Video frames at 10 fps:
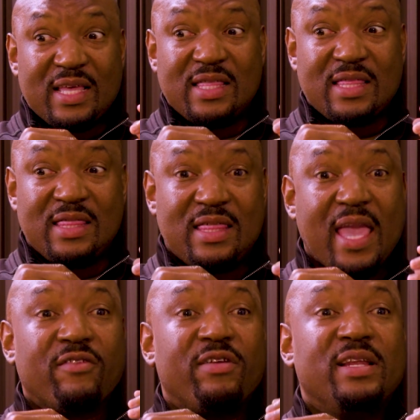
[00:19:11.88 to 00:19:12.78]

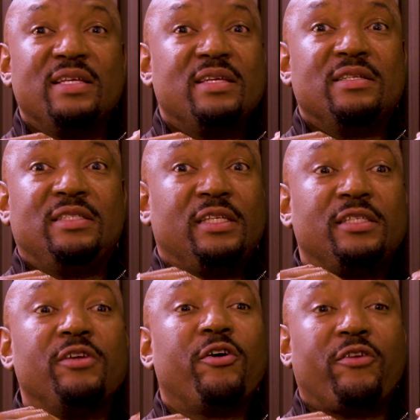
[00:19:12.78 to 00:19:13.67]
they really
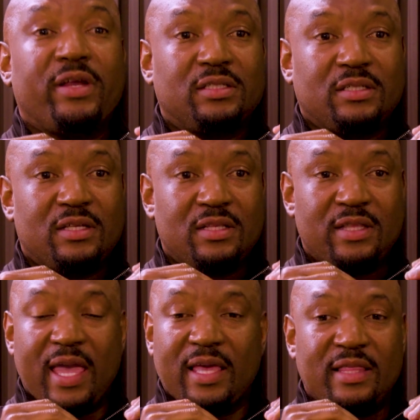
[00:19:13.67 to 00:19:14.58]
deteriorate.
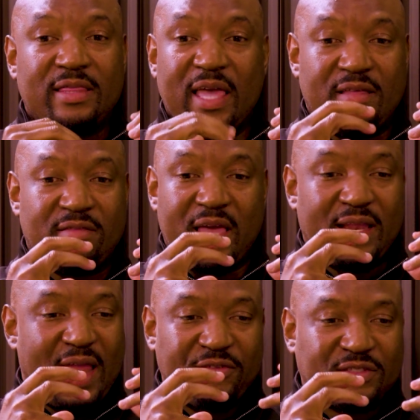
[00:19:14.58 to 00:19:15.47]

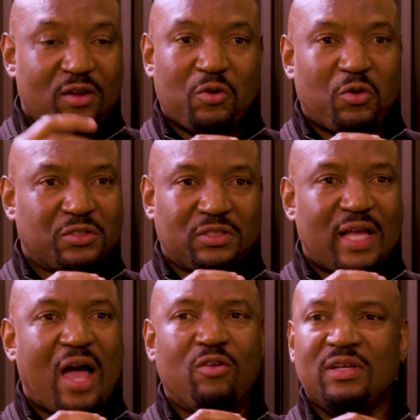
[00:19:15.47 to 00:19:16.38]
Their lifestyle goes
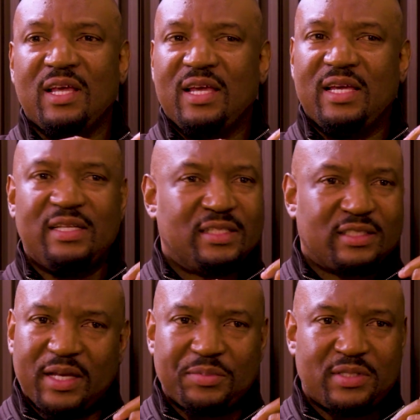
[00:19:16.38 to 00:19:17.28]
down,
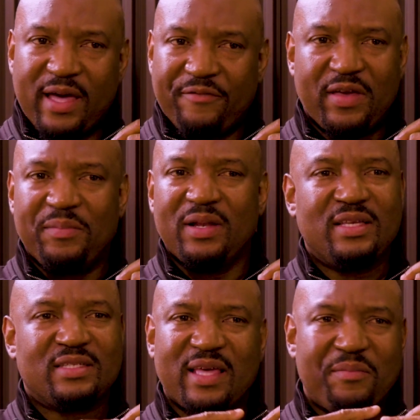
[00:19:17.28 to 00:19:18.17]
disturbs their
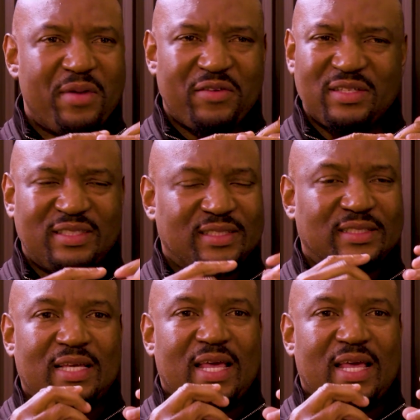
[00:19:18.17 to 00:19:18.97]
families, their marriages,